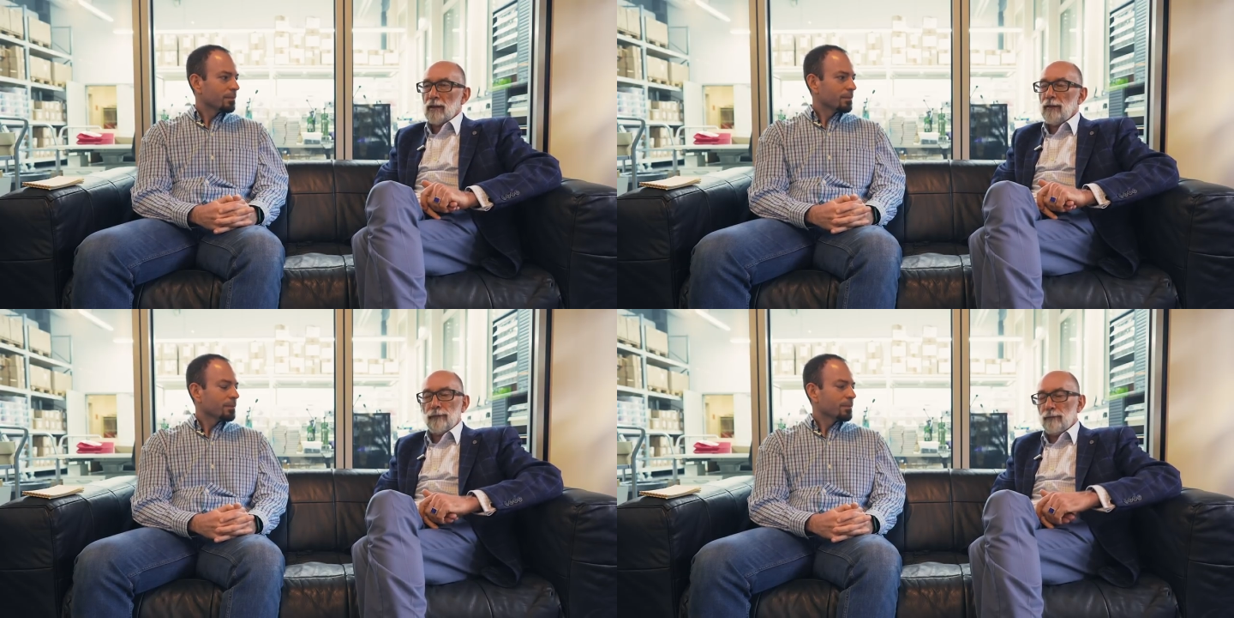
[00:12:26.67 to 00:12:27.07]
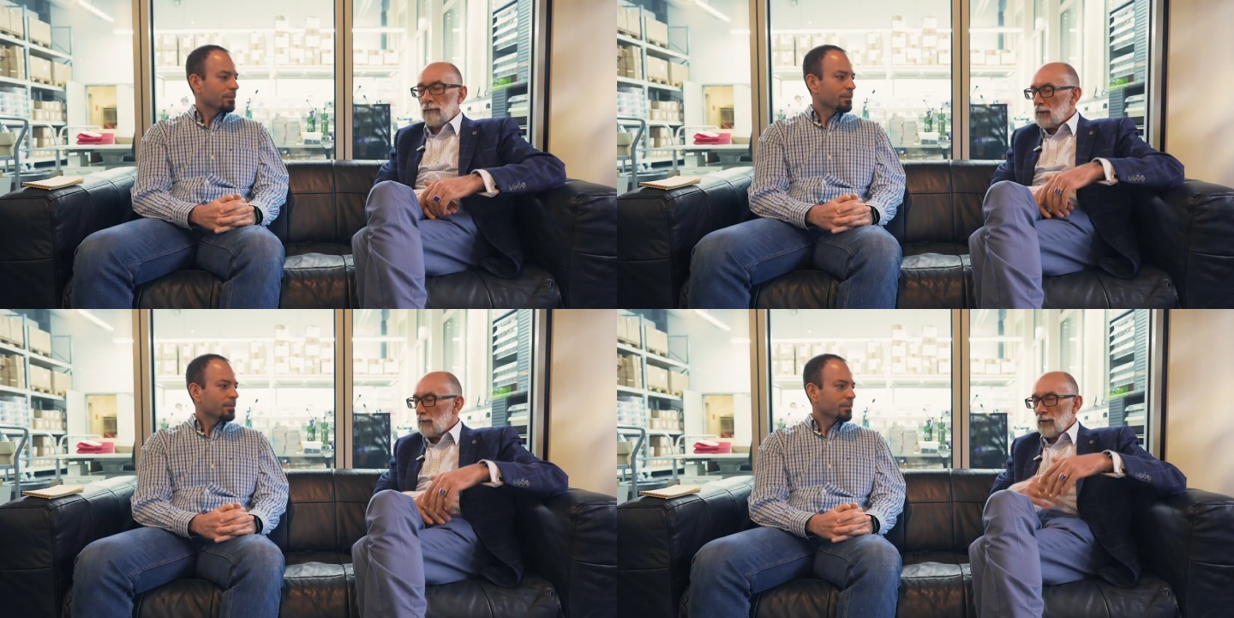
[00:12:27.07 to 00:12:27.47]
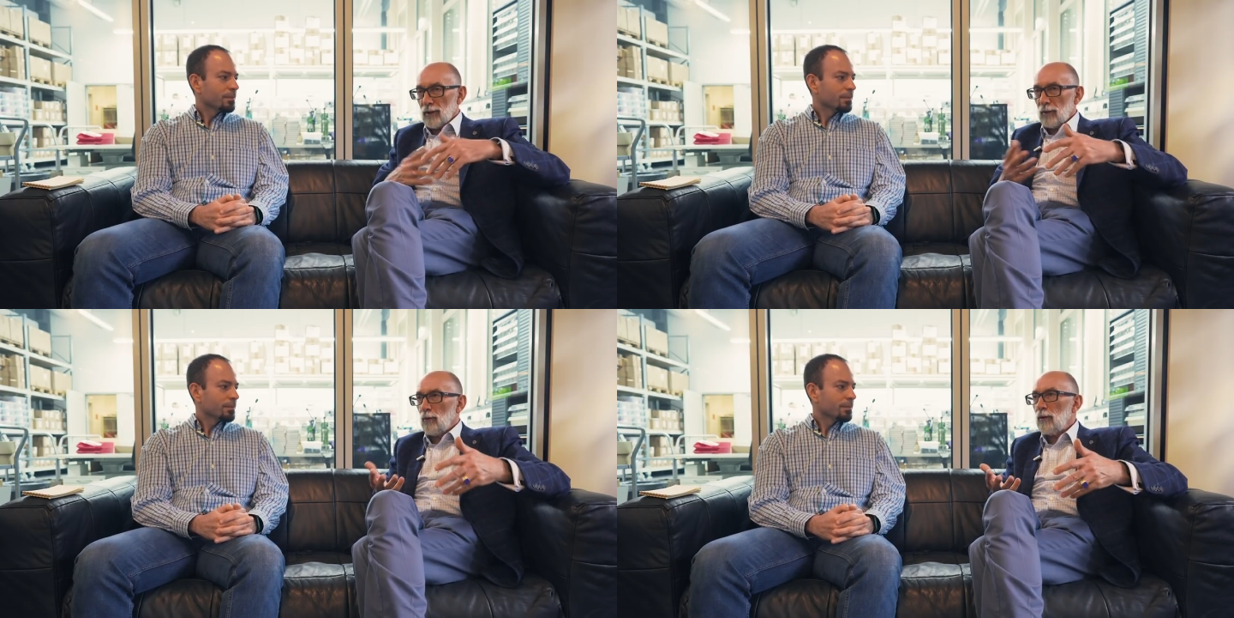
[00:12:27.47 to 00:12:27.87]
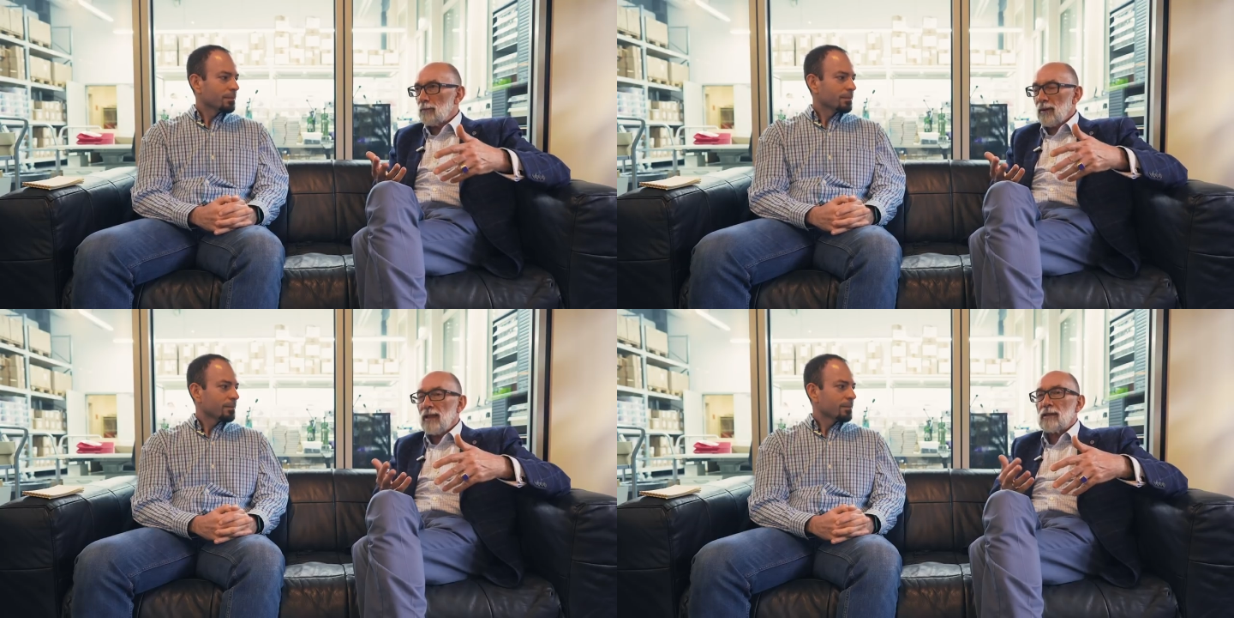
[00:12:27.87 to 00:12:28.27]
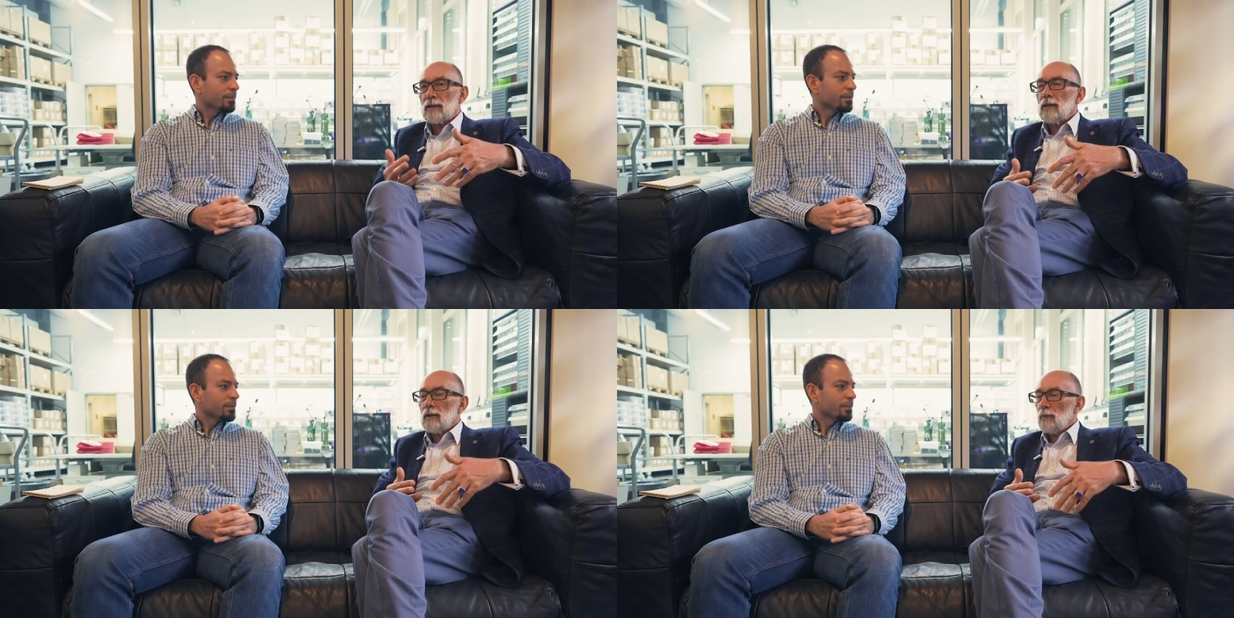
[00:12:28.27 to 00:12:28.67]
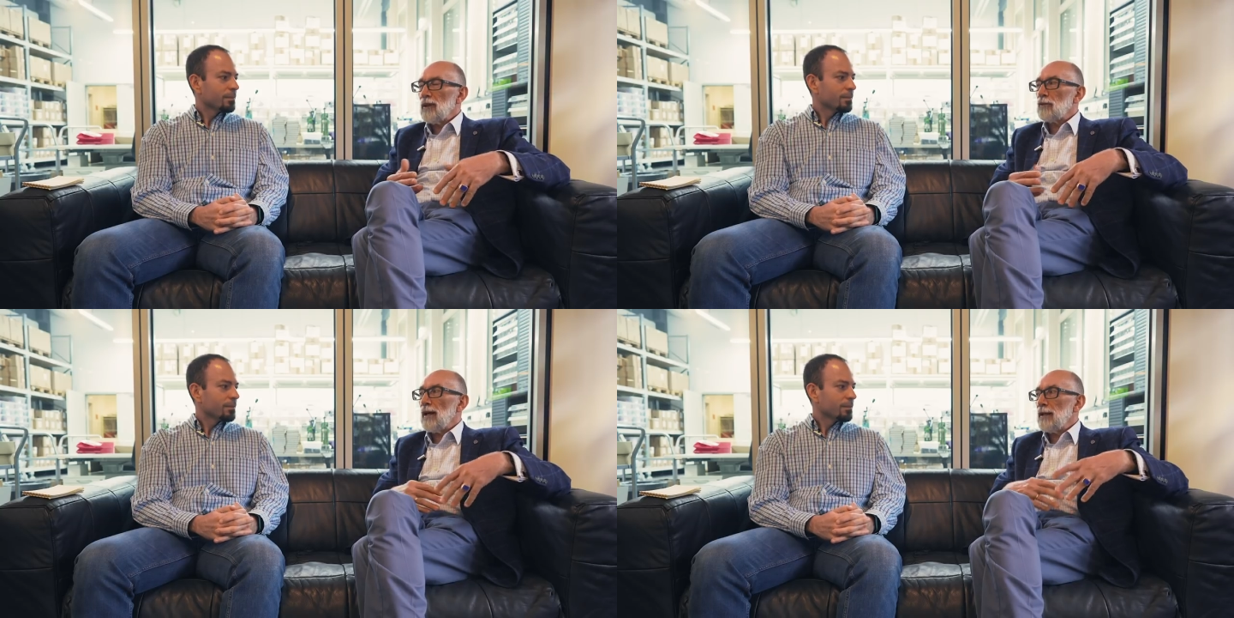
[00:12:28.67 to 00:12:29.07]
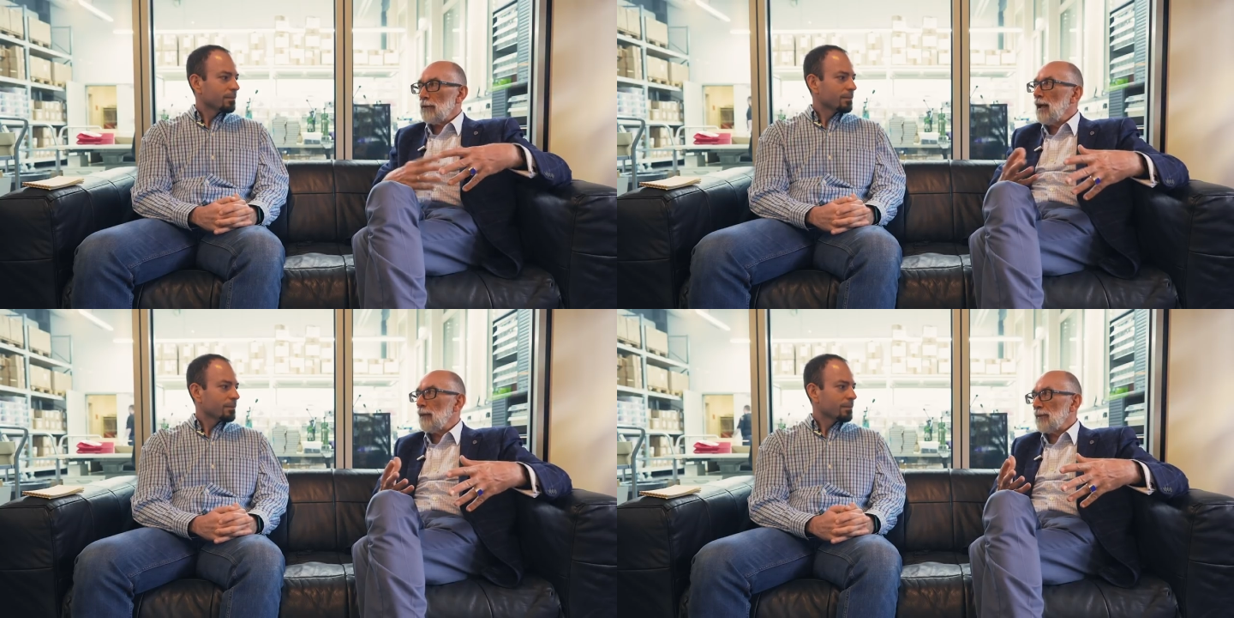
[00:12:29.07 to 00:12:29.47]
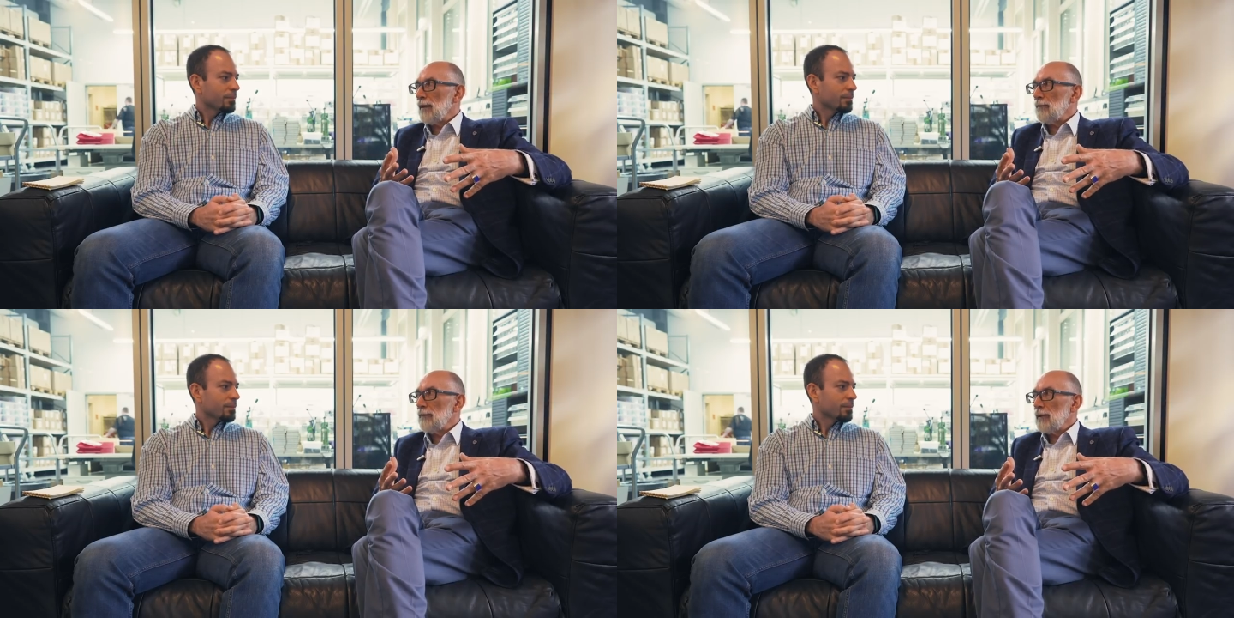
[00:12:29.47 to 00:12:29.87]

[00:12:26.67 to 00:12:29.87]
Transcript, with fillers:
Speaker 1: even with a very old piece, we try to help them.